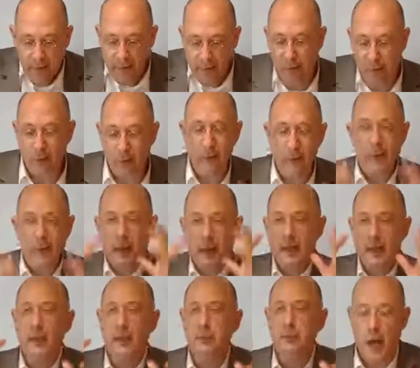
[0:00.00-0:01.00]
So the
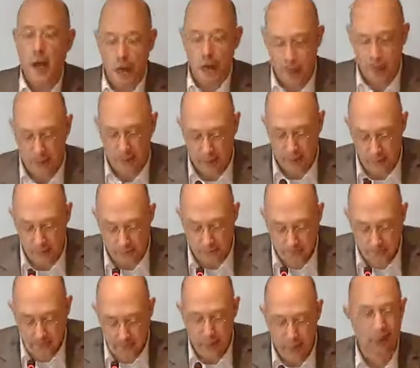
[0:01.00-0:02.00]
Magic Mountain,
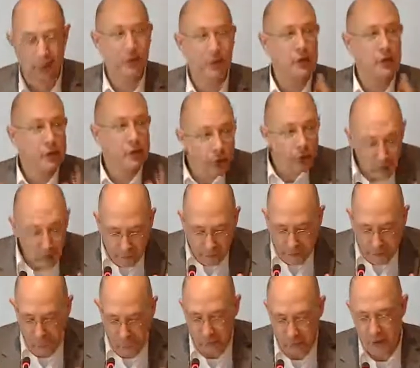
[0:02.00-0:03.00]
the study of
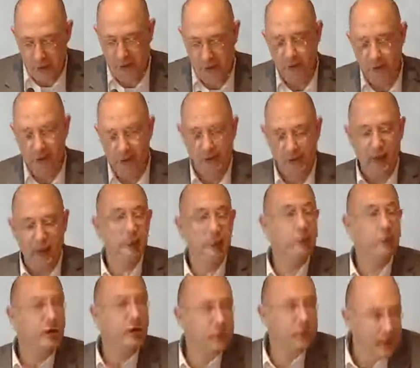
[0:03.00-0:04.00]
theology,
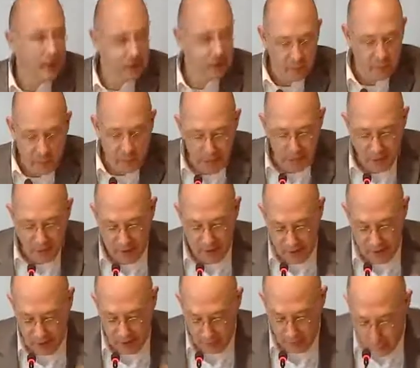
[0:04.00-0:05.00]
and my friendship with
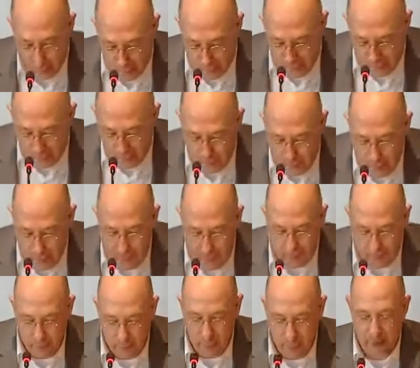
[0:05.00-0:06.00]
this wonderful
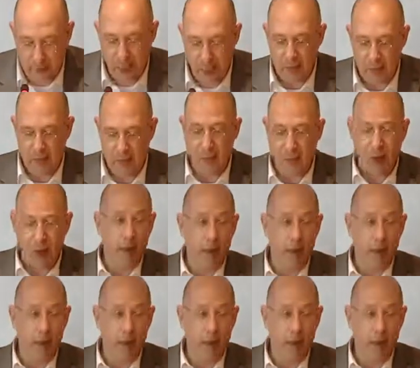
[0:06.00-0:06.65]
man became